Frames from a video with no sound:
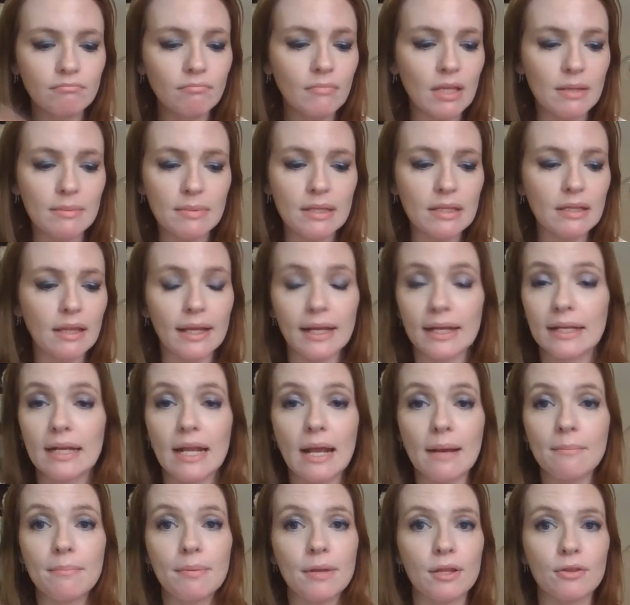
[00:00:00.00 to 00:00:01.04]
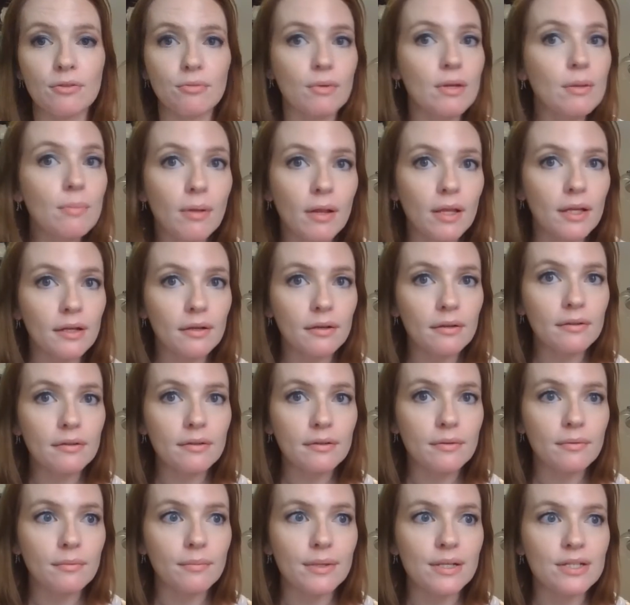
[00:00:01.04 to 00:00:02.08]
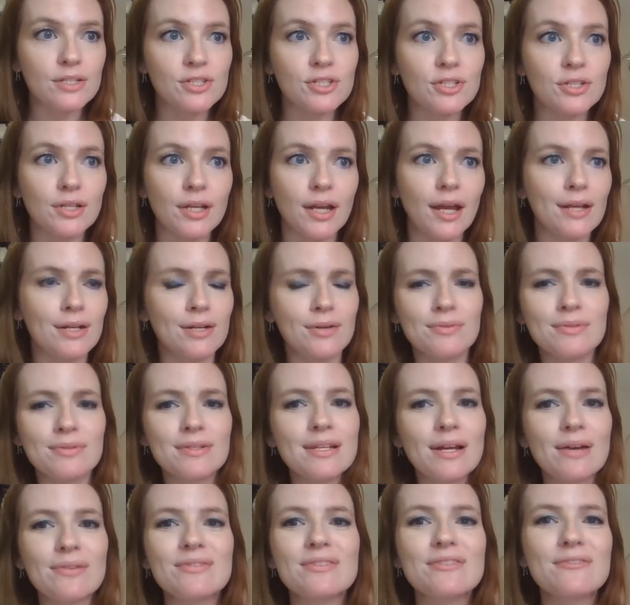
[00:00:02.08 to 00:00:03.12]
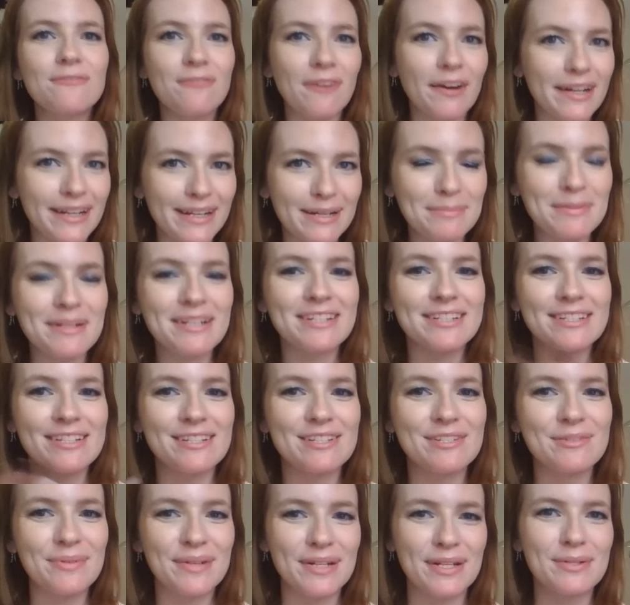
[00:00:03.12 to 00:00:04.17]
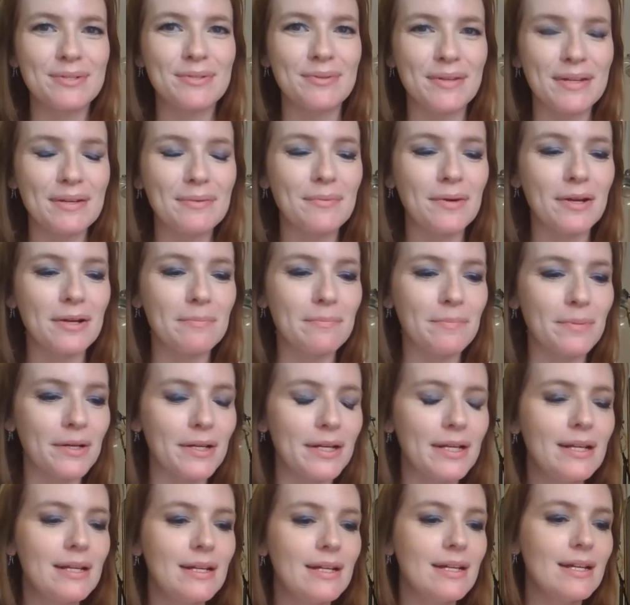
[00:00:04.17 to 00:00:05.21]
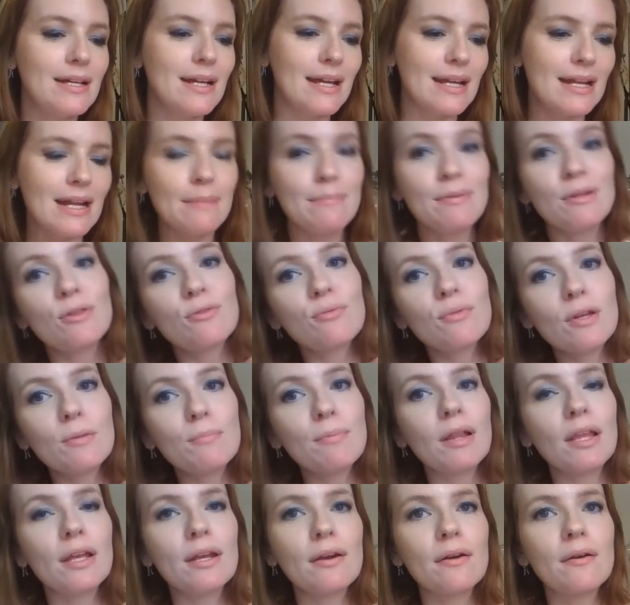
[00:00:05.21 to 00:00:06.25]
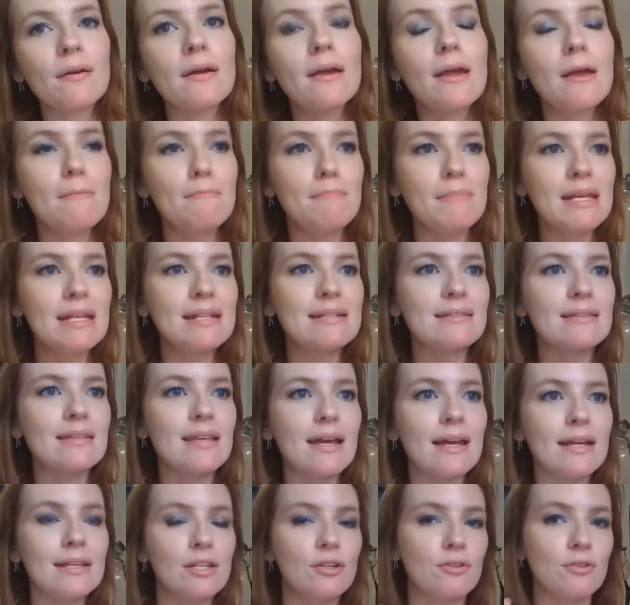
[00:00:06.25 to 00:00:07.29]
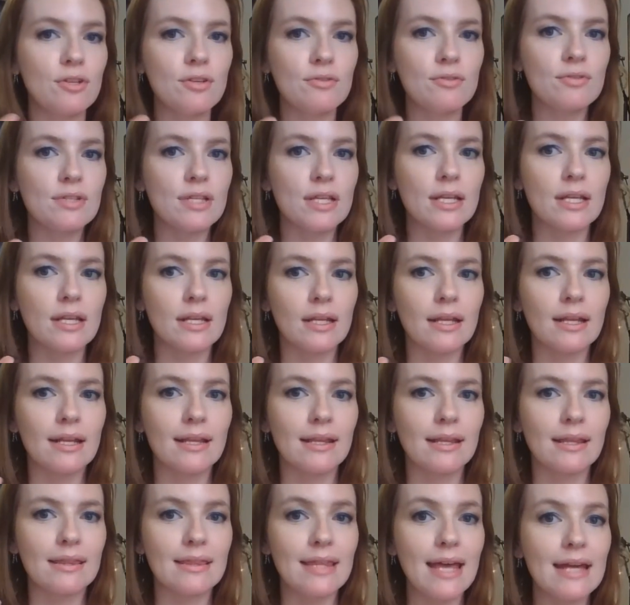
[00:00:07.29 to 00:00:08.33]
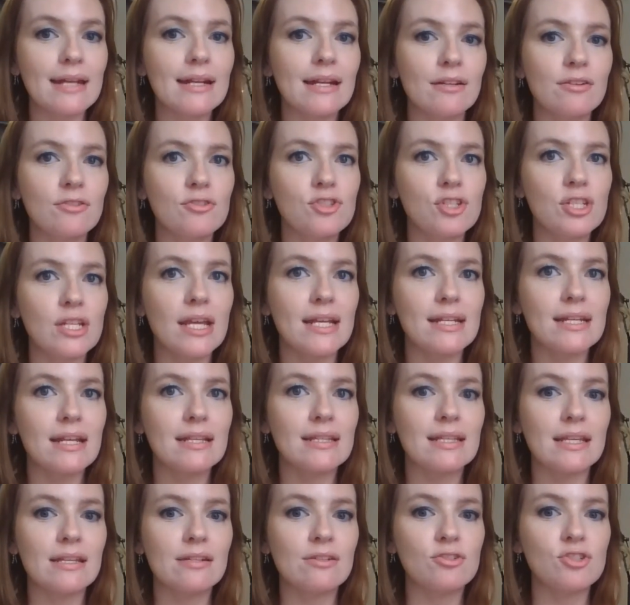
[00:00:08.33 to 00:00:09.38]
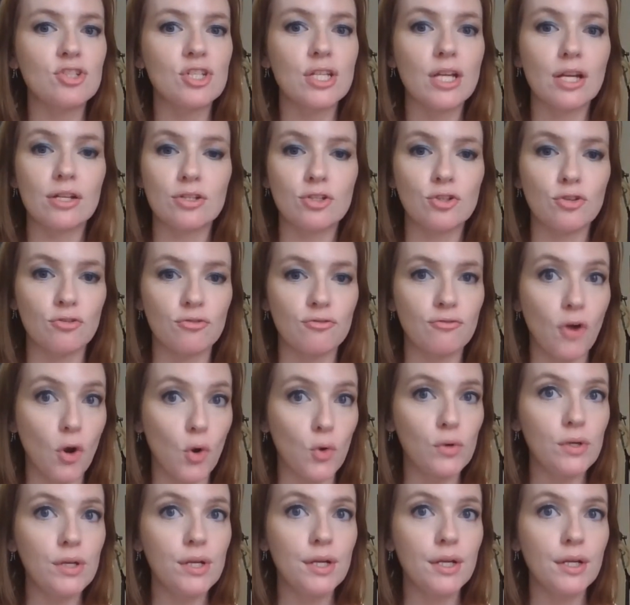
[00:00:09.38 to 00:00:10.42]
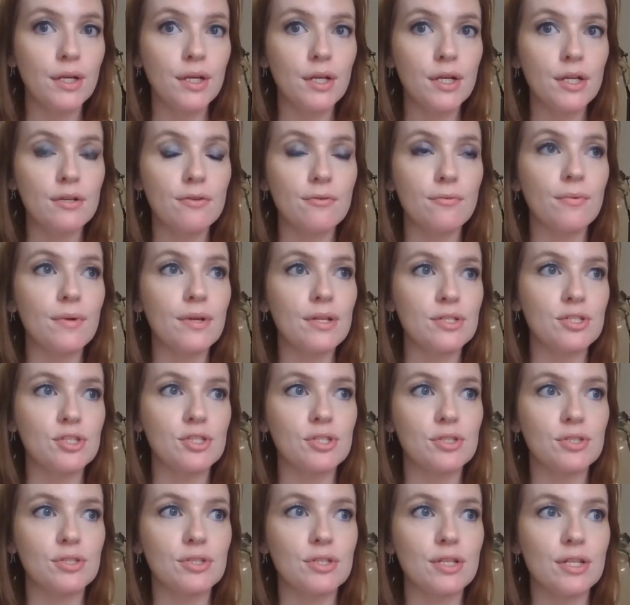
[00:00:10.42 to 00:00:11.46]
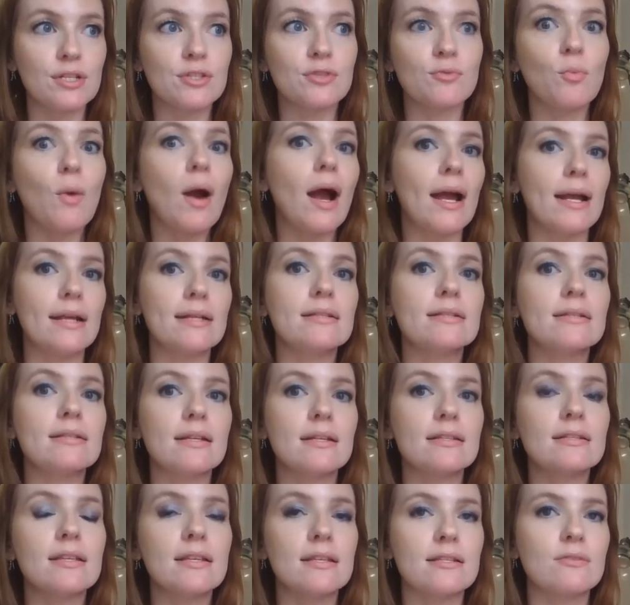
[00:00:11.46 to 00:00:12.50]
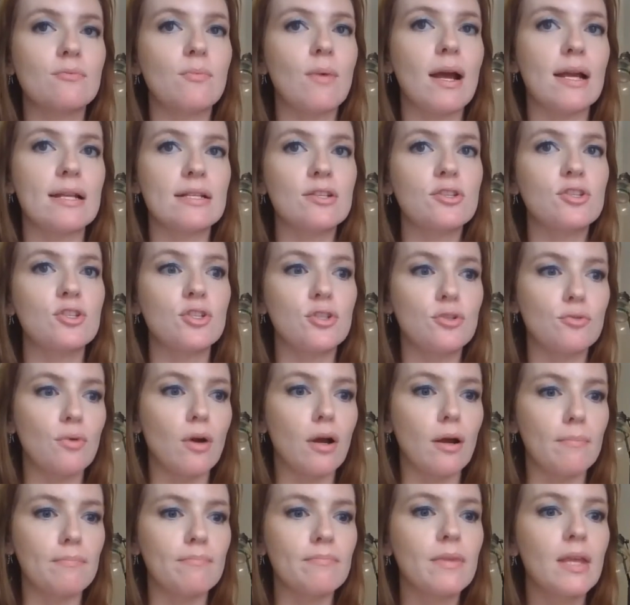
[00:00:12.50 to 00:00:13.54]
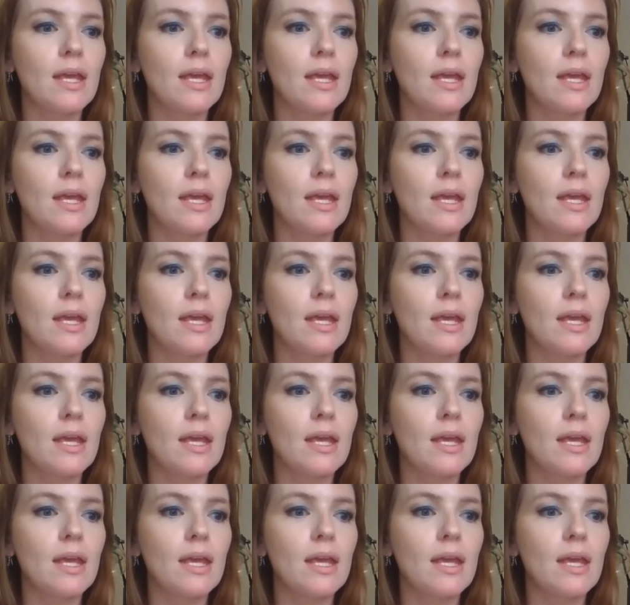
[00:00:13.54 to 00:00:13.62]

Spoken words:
maybe like an MP3 player, which I know sounds funny because it's 2021, but an MP3 player means that you're using that energy and not the energy on your phone, which is wise. It's wise to